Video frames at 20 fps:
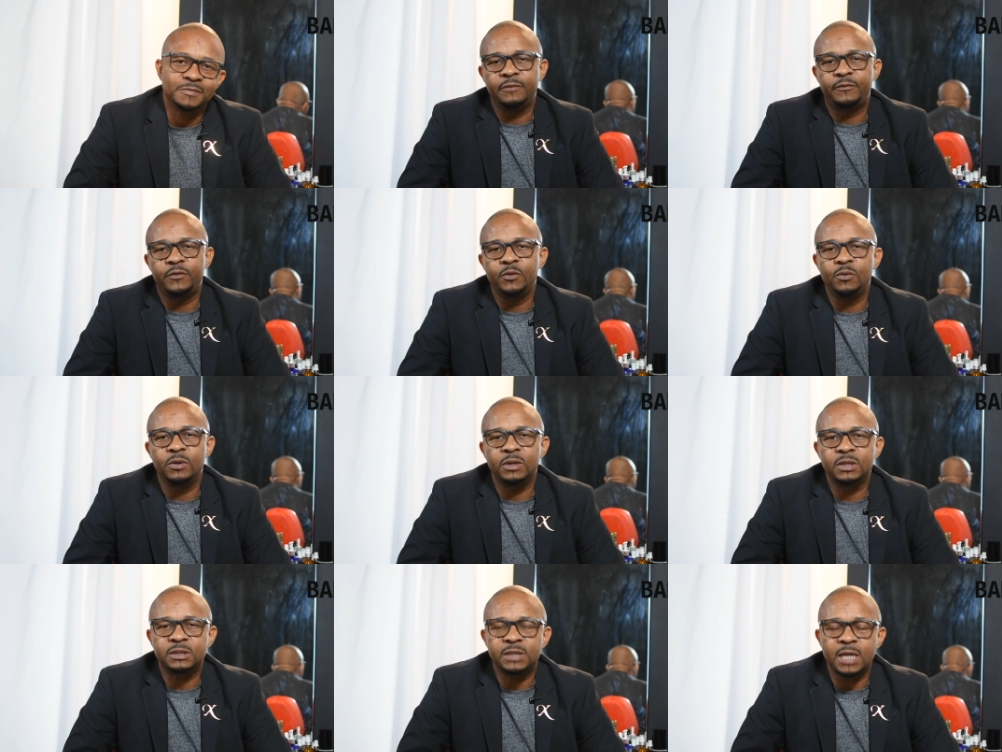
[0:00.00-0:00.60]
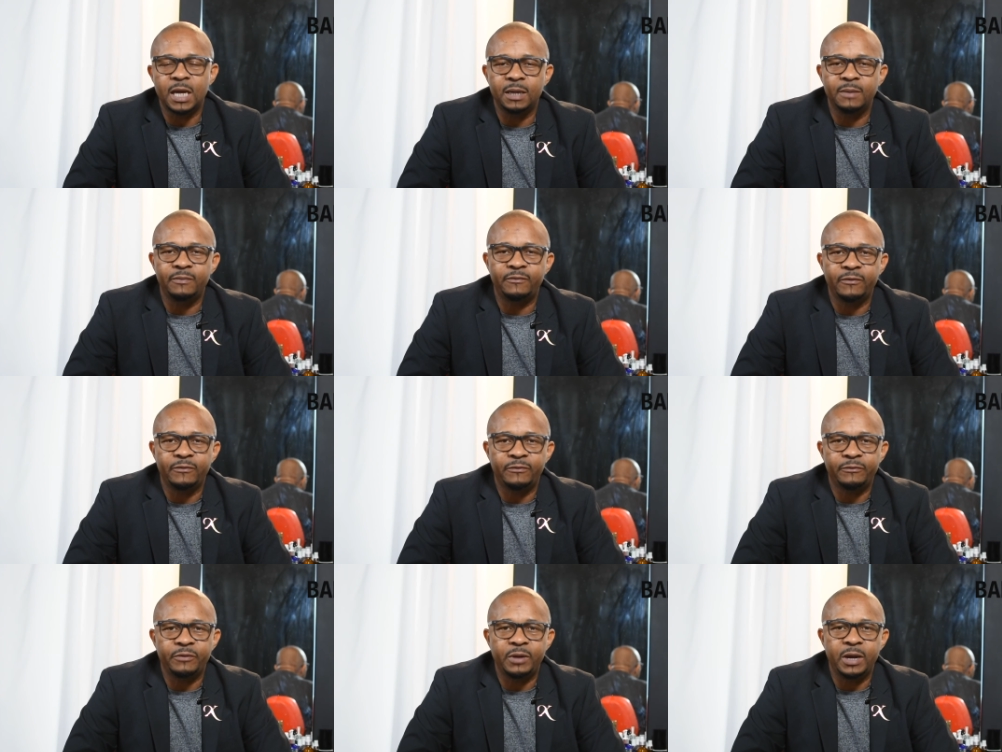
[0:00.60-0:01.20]
if you want to sign up
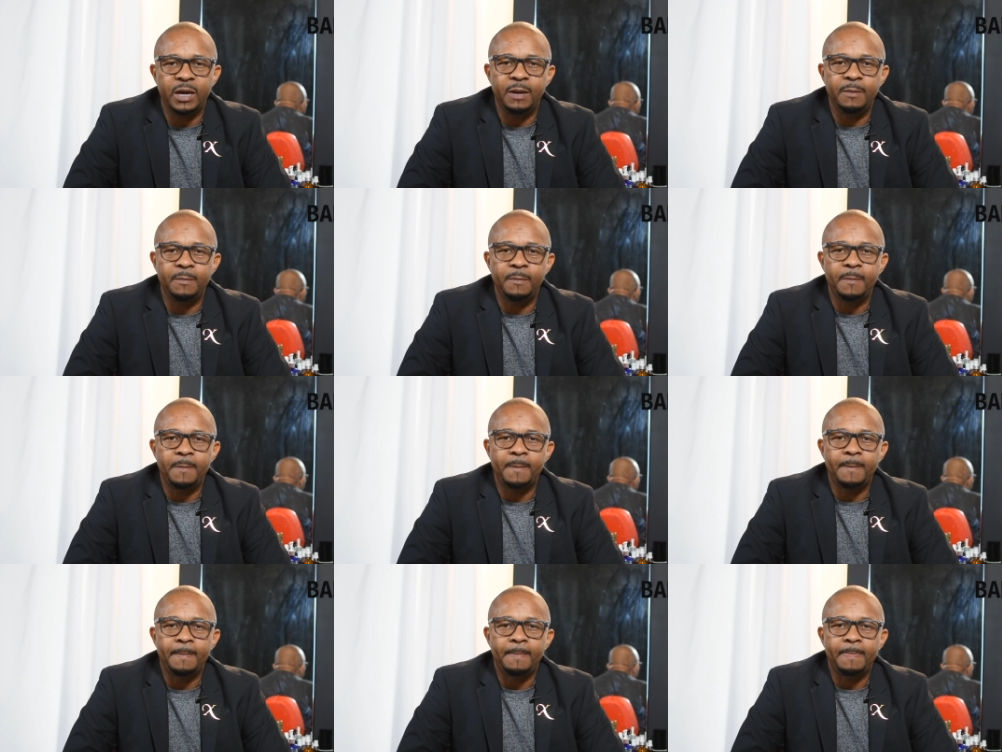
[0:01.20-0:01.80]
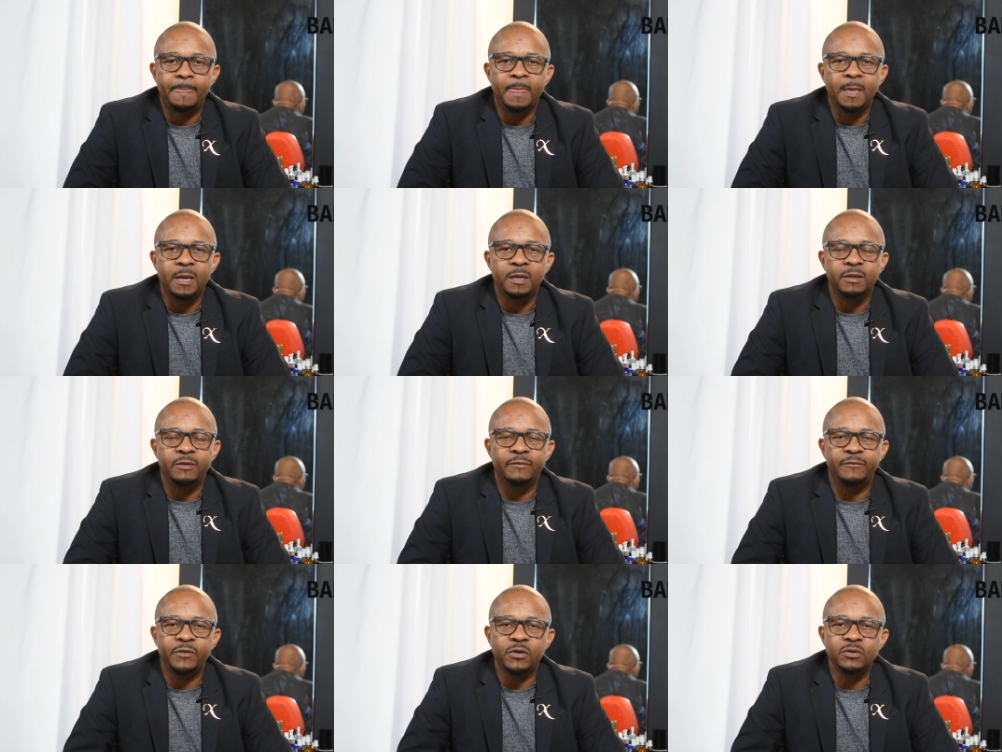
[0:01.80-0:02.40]
for Frame,
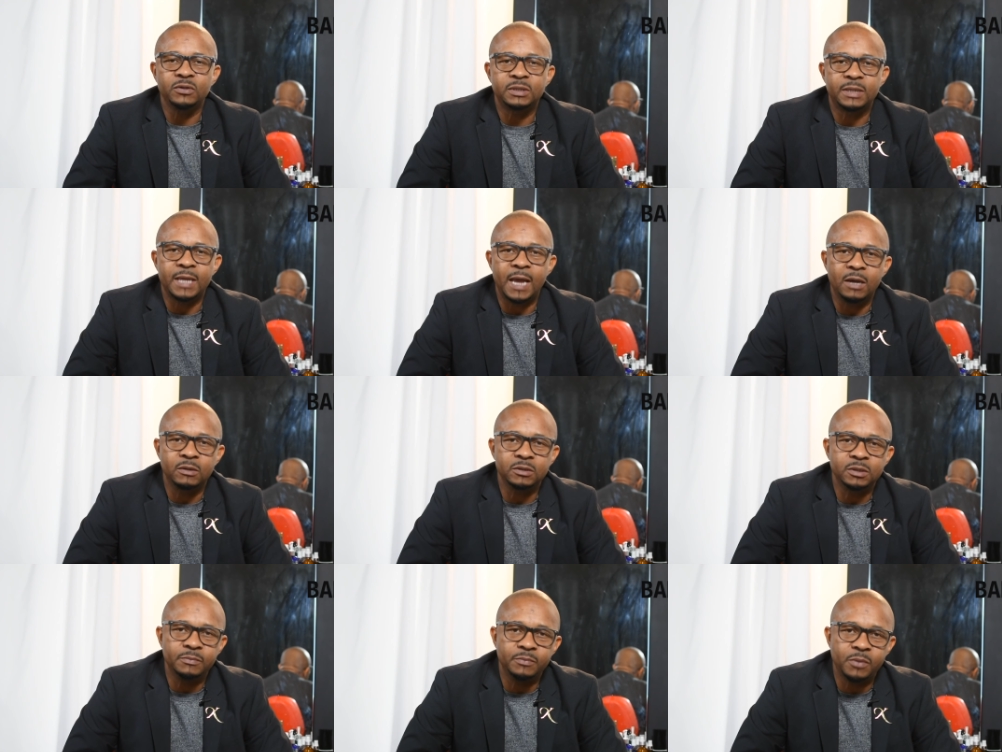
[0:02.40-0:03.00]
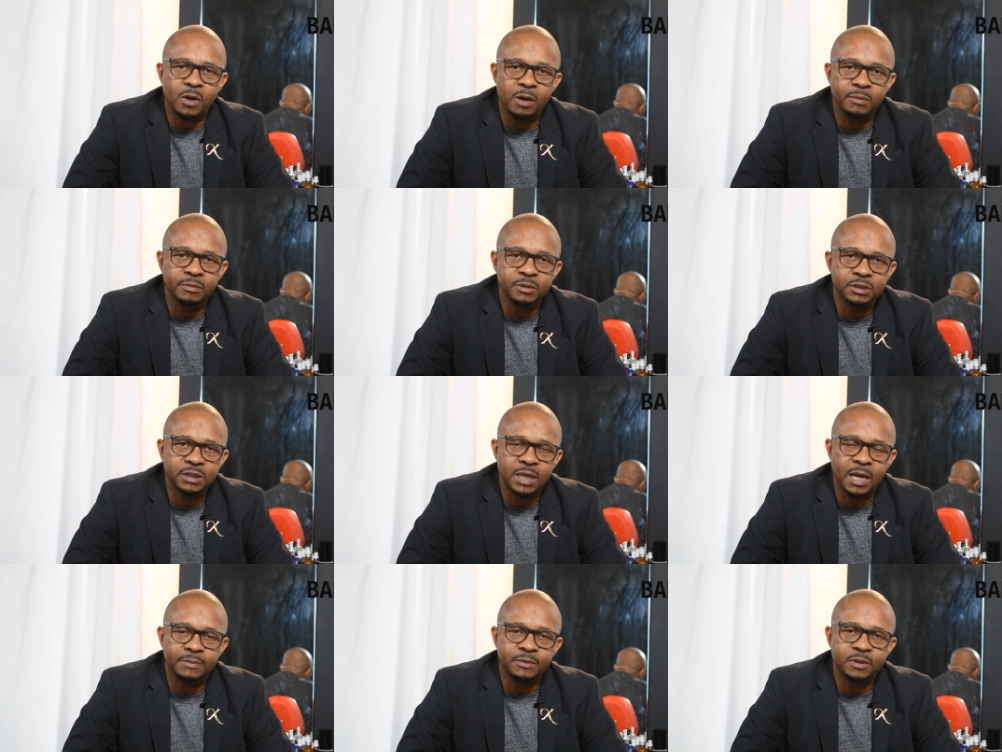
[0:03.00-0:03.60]
the first thousand
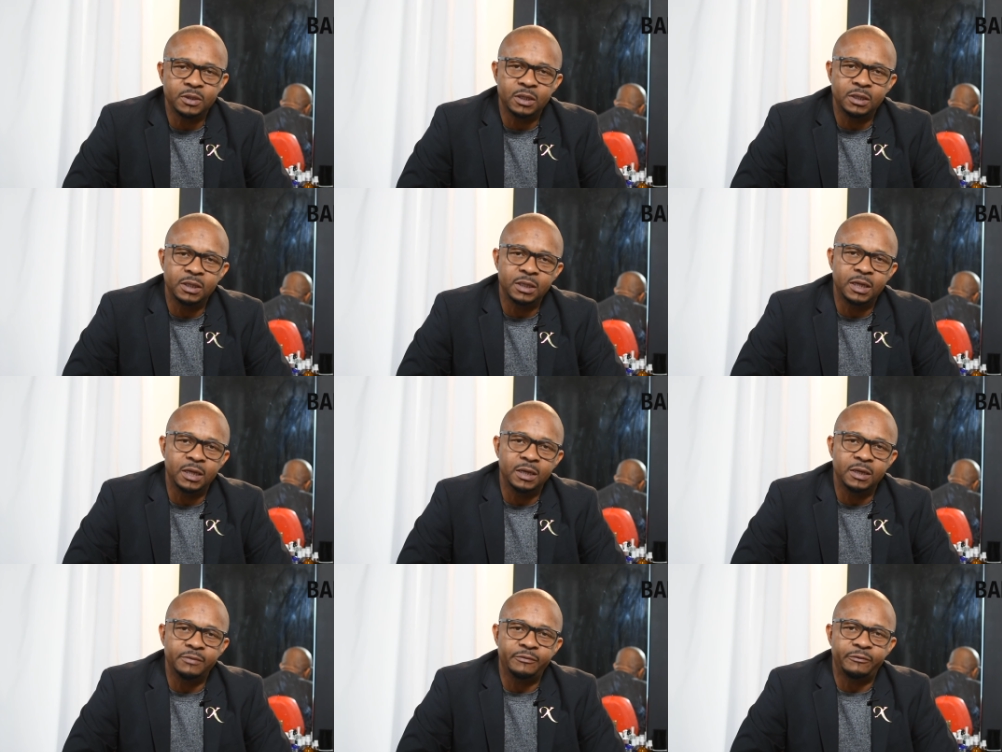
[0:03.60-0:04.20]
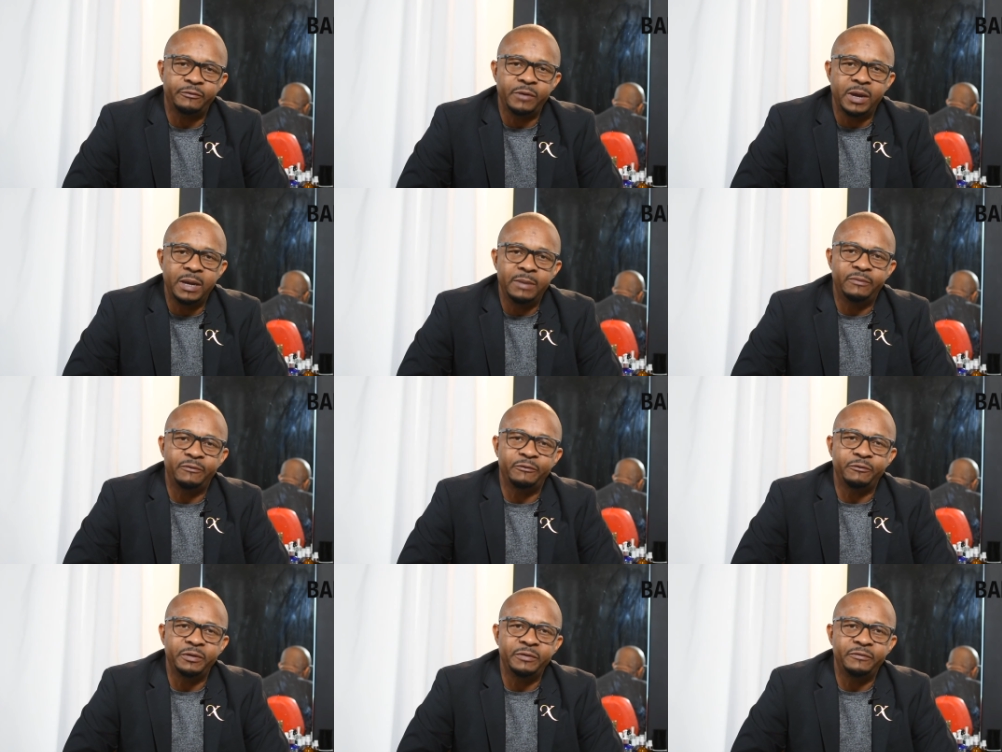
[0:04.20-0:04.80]
barbershops are going to get Frame
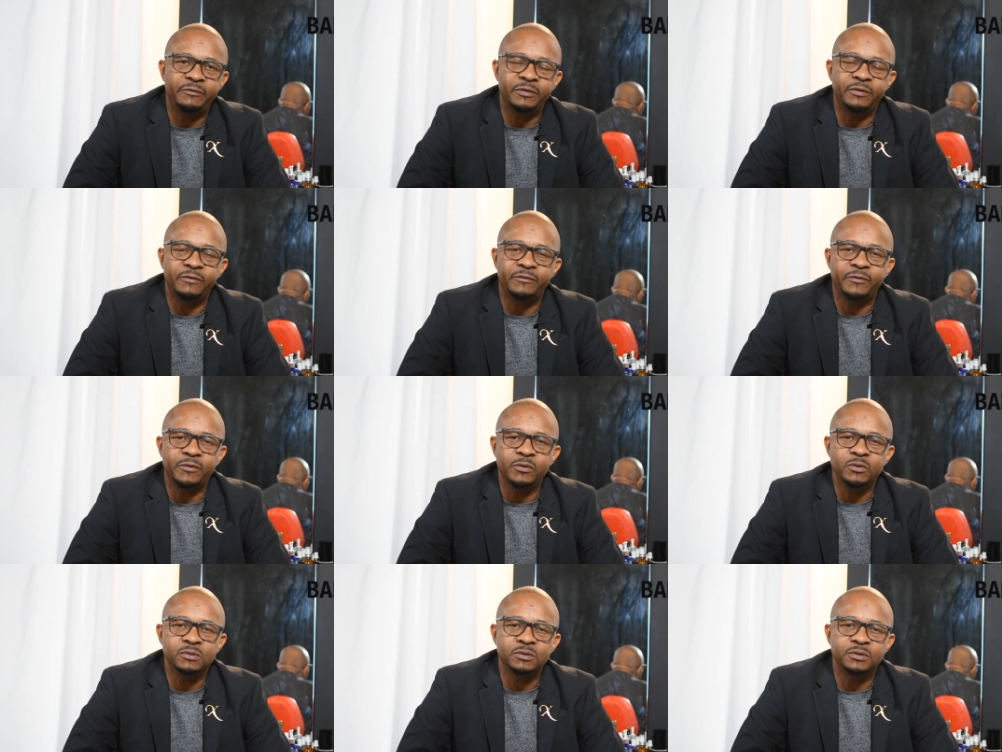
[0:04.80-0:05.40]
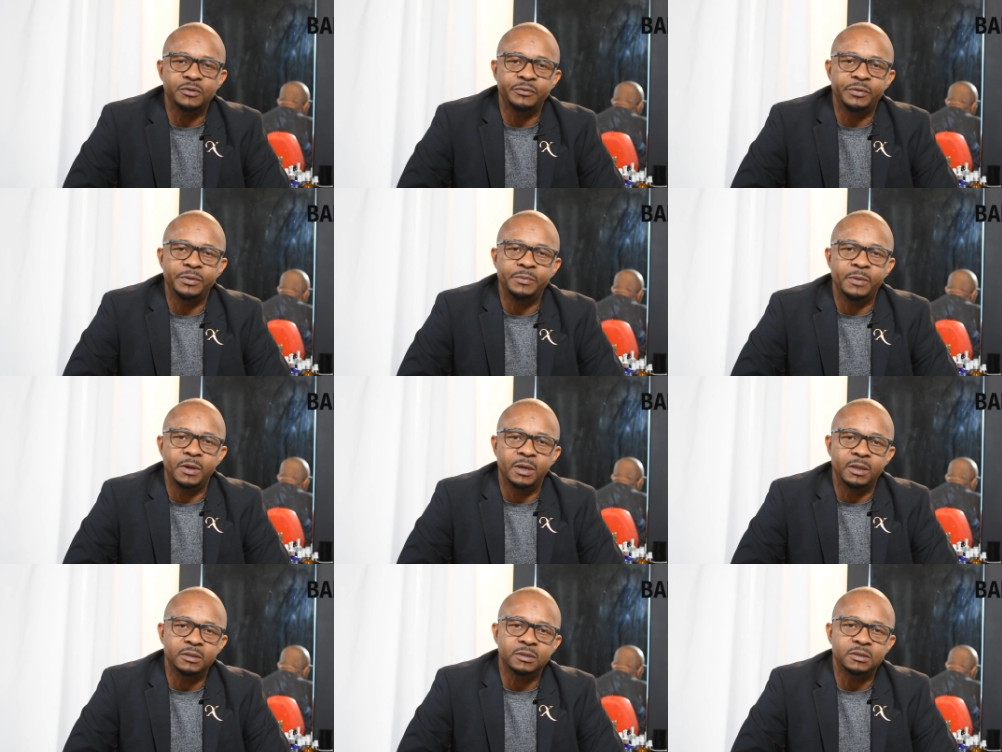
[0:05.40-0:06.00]
free for the first three
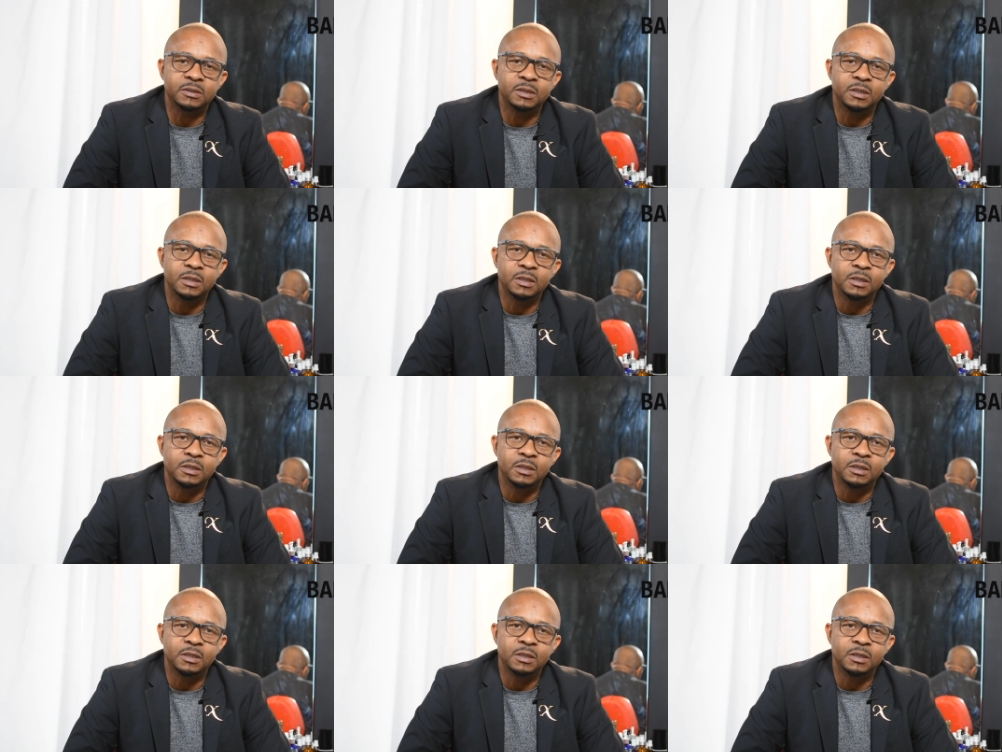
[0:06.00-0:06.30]
months.